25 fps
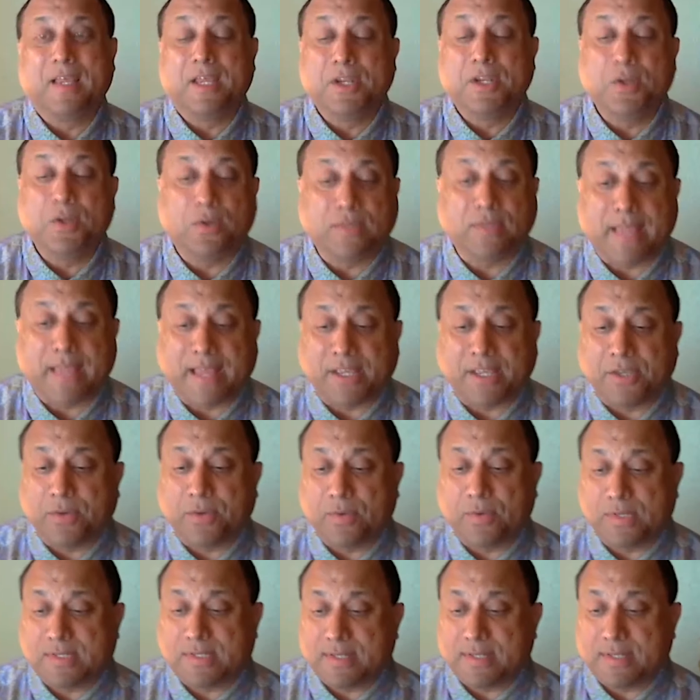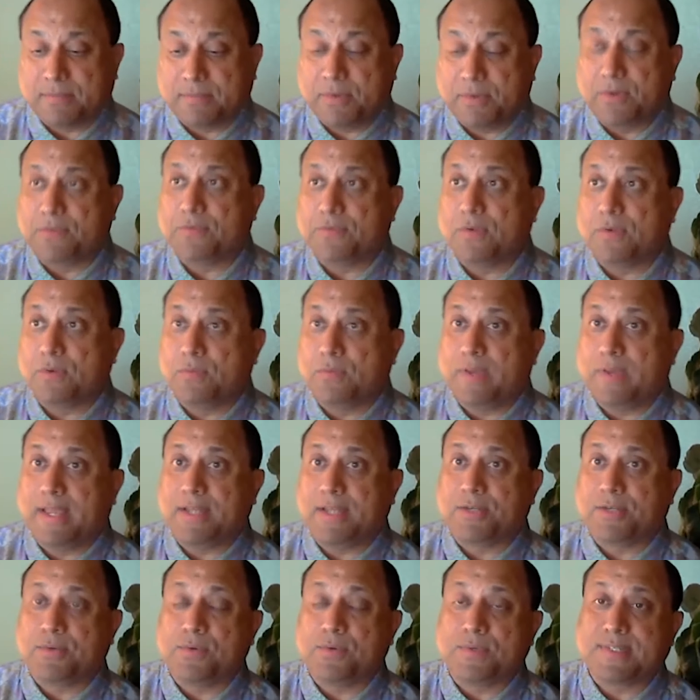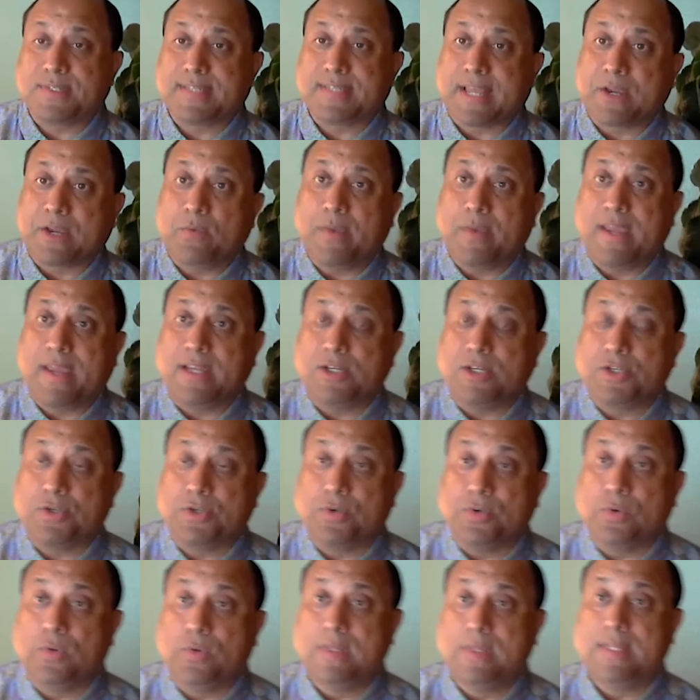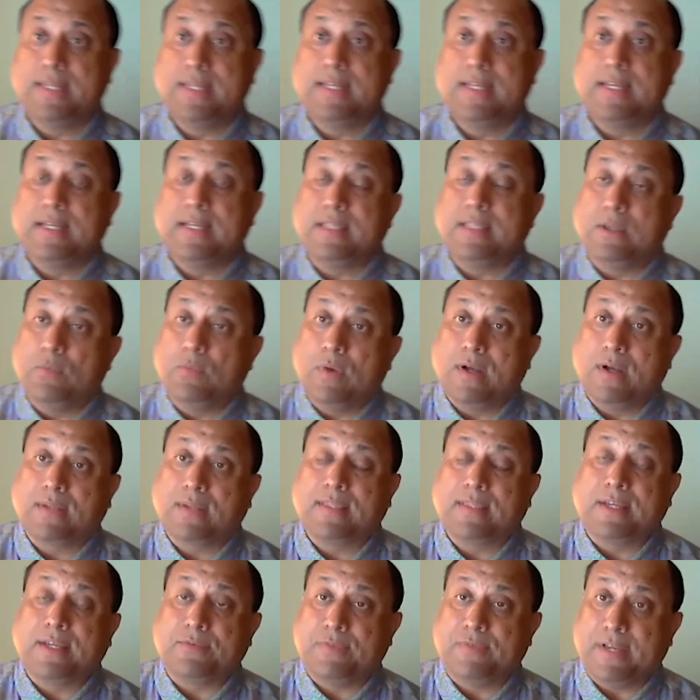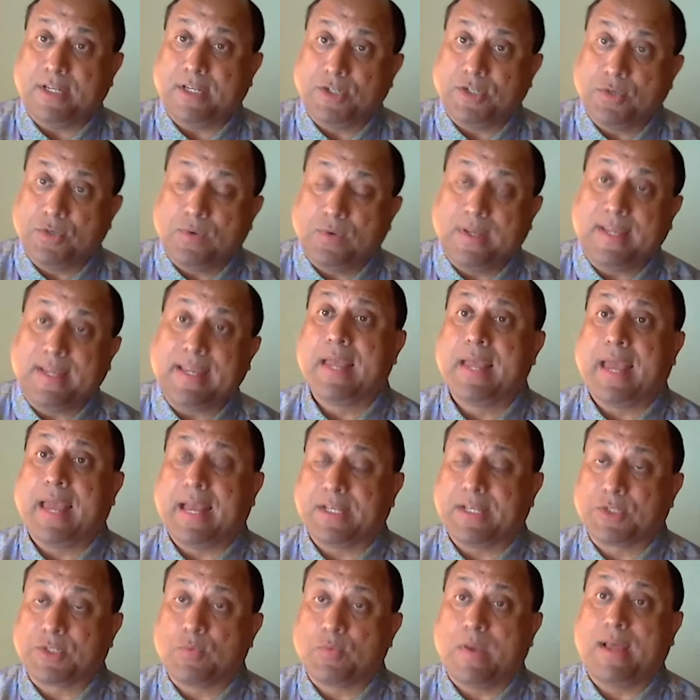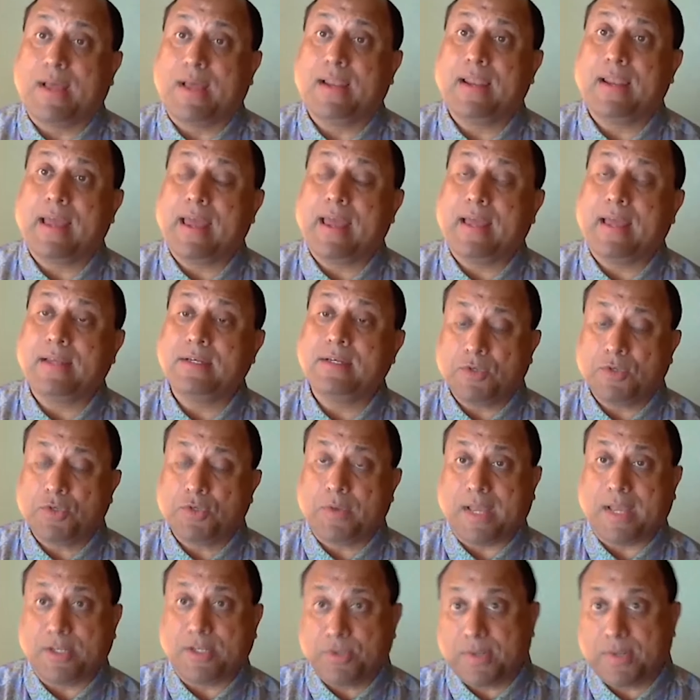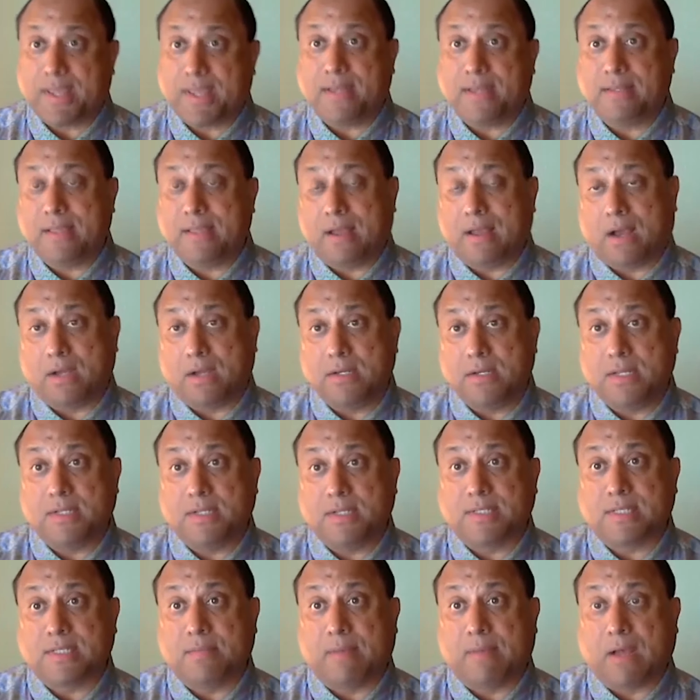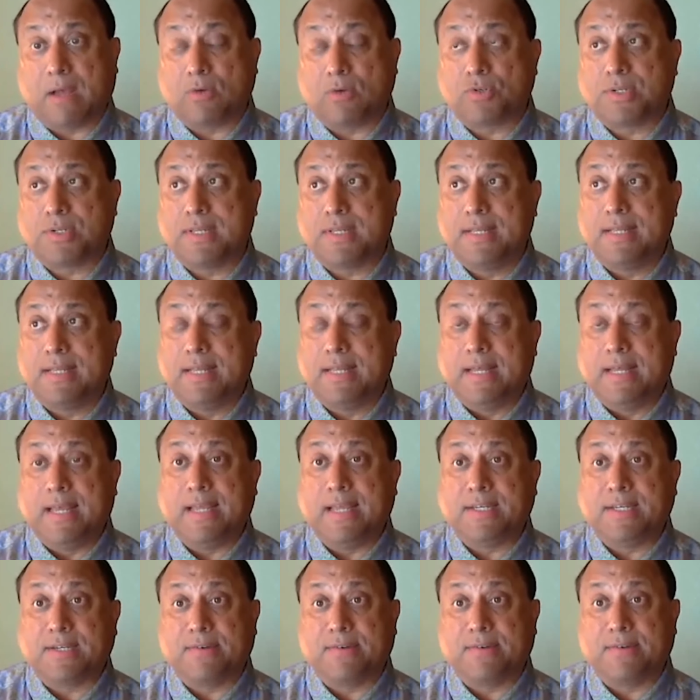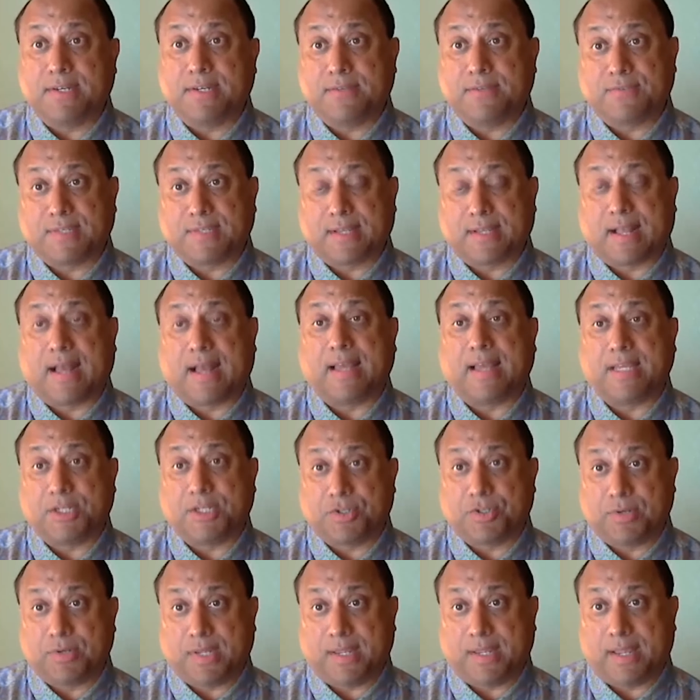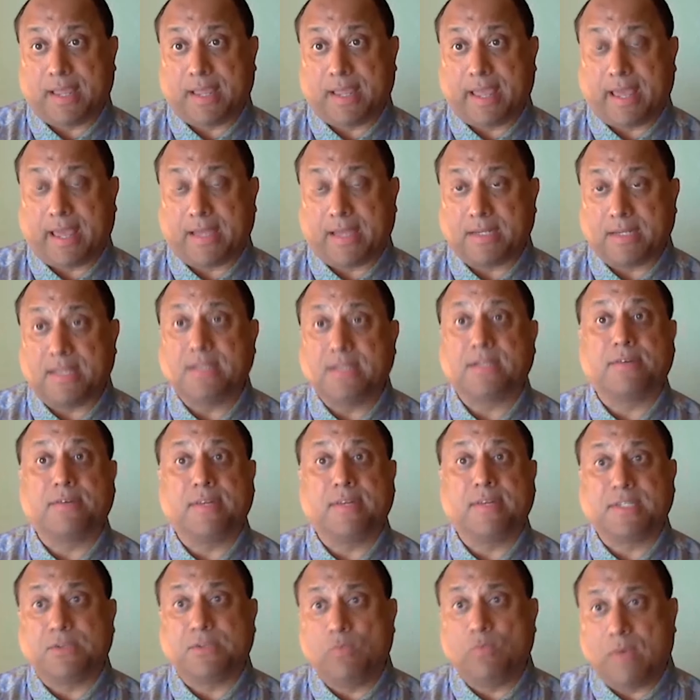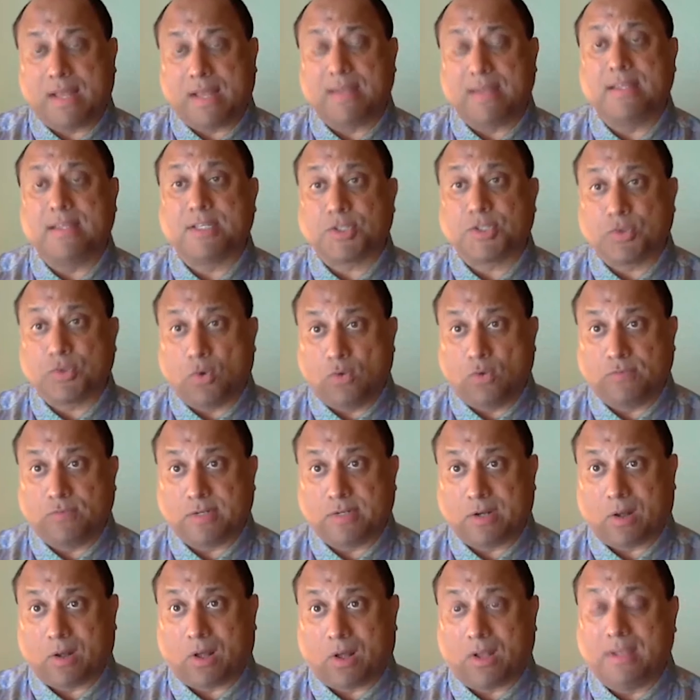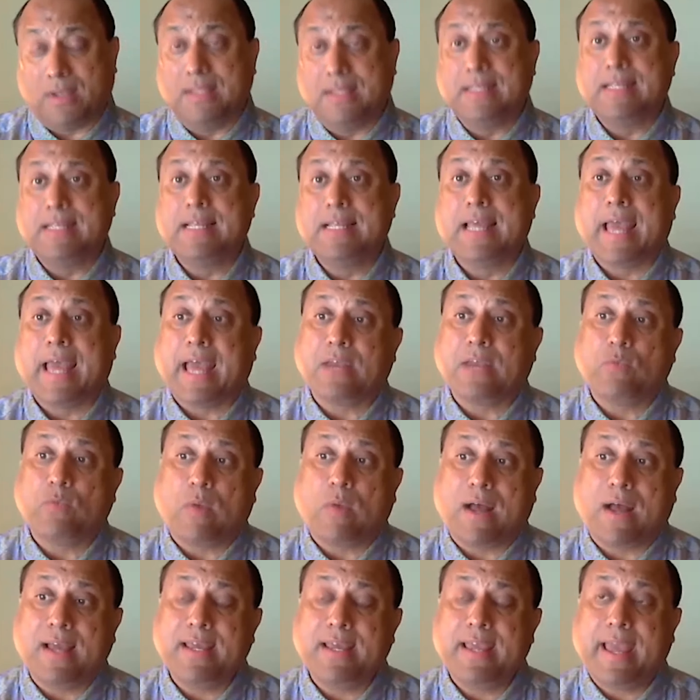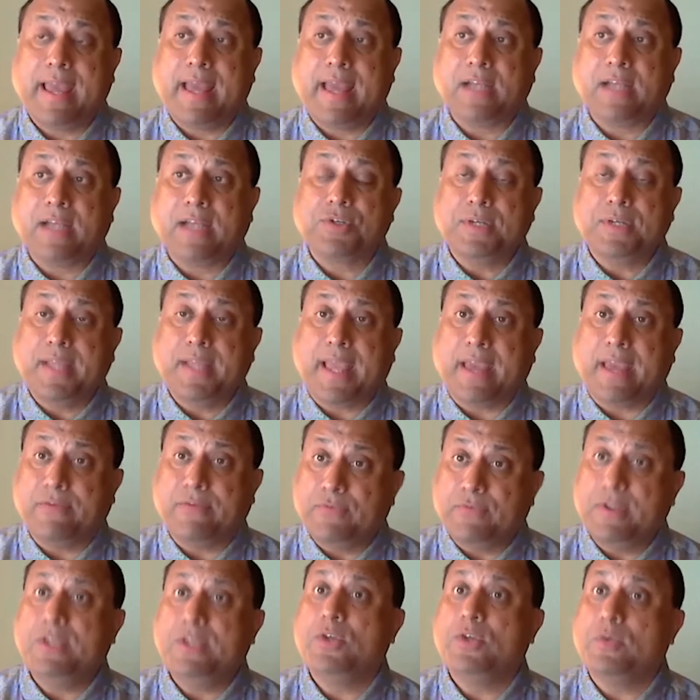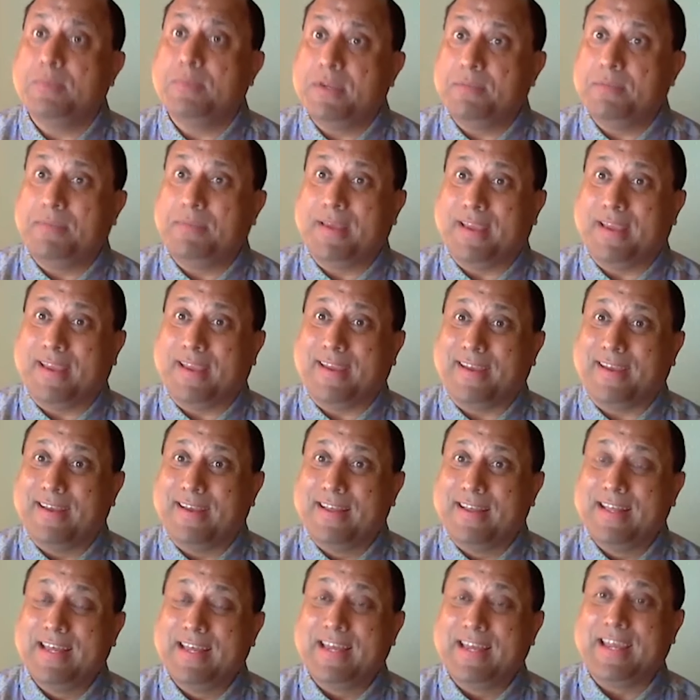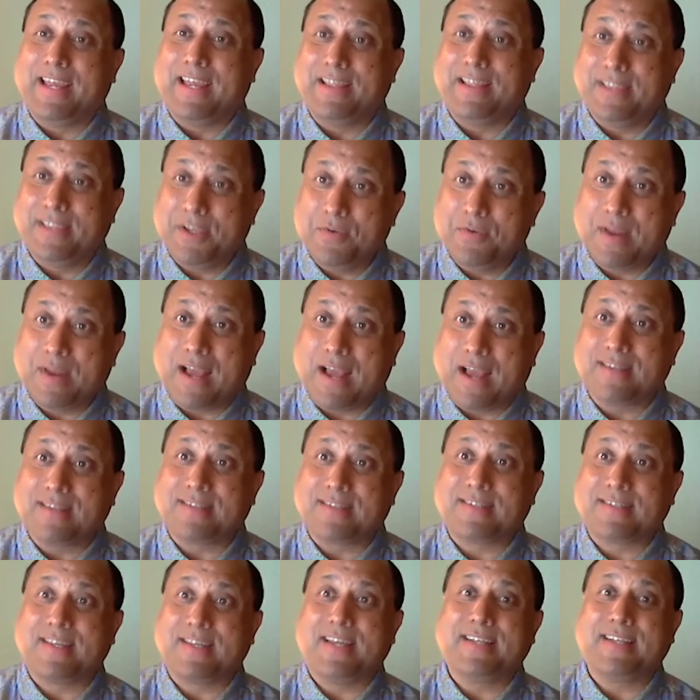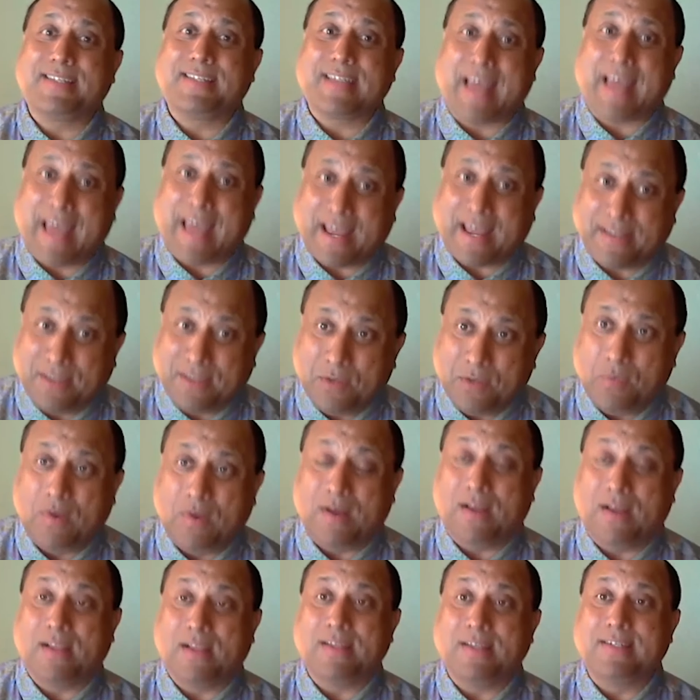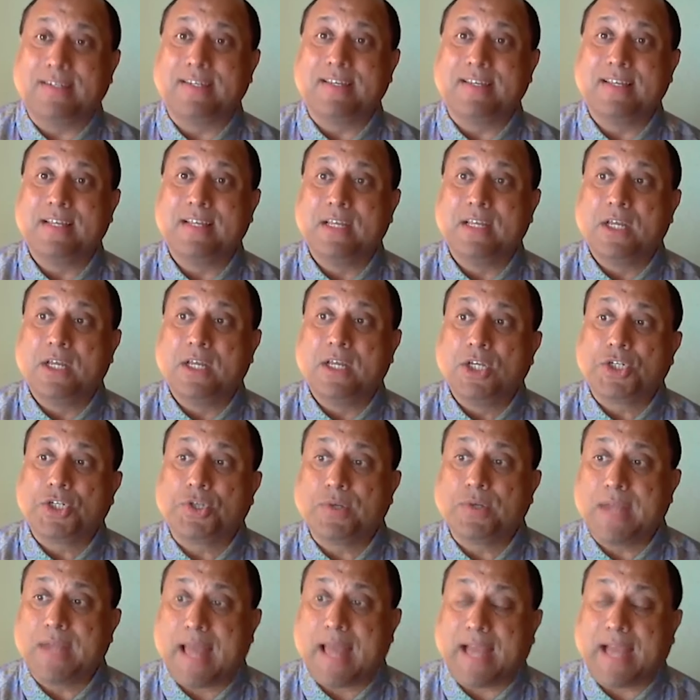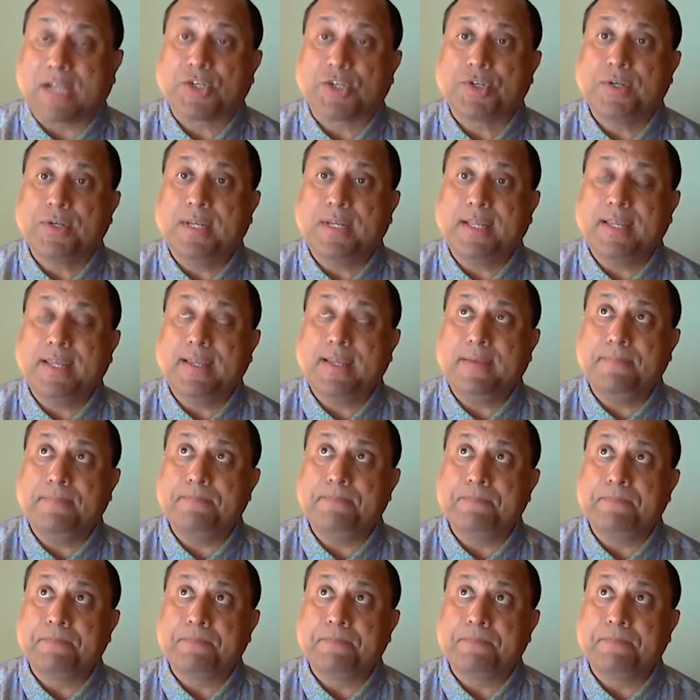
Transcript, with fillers: No, thank you. It's a beautiful way to segue into the work that we are doing as well, and to educate the audience about integrative psychiatry and integrative wellness overall, and why actually every human being in the United States and the world should actually